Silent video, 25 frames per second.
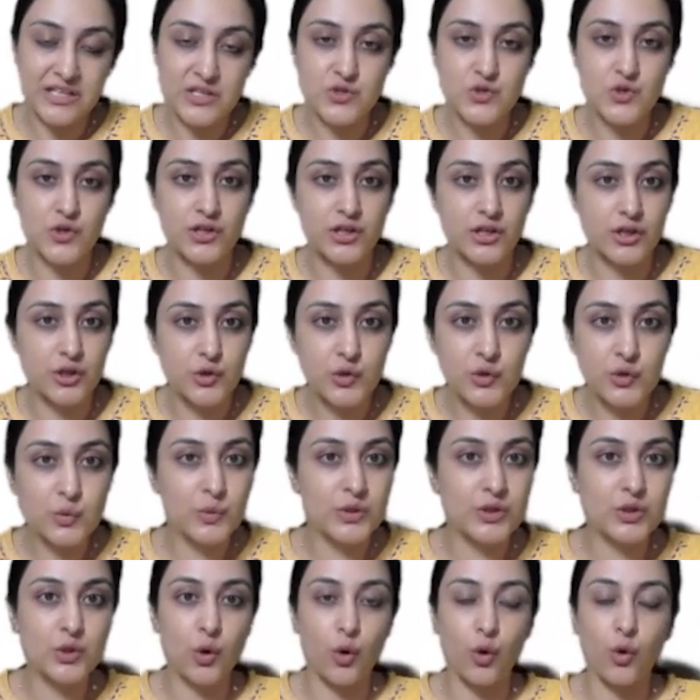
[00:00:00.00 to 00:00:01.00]
is going to look
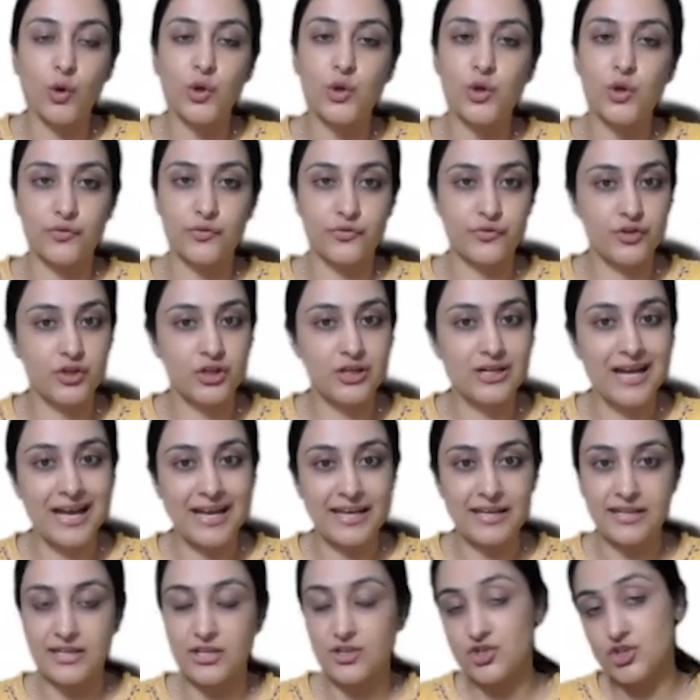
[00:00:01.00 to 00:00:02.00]
with all of the
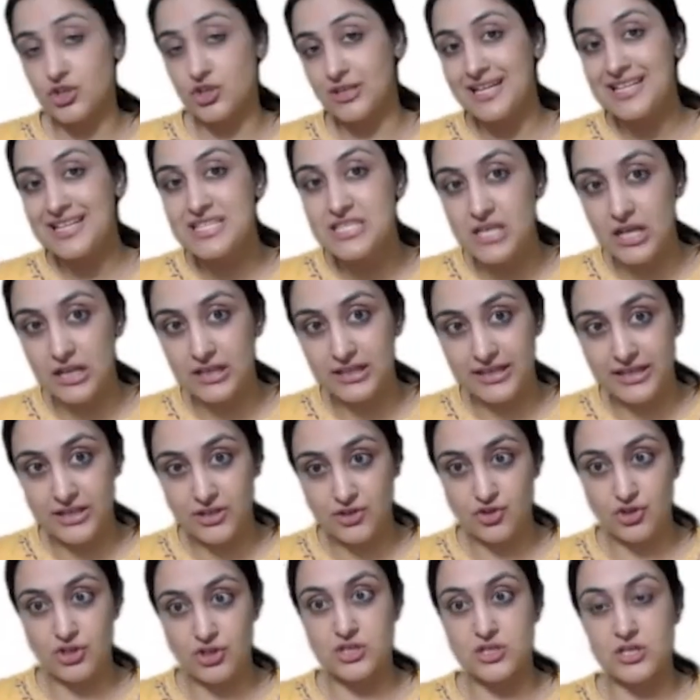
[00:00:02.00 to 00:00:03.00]
gyration and
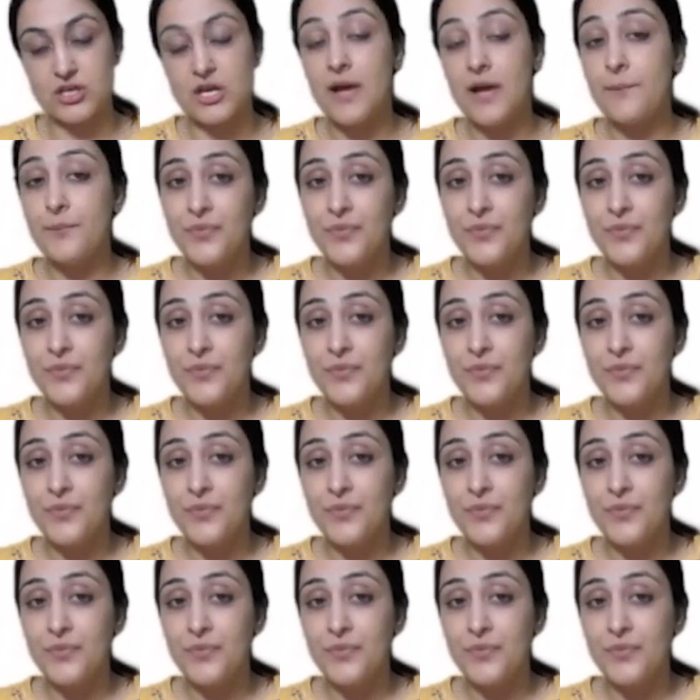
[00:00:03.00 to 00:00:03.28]
sulcations.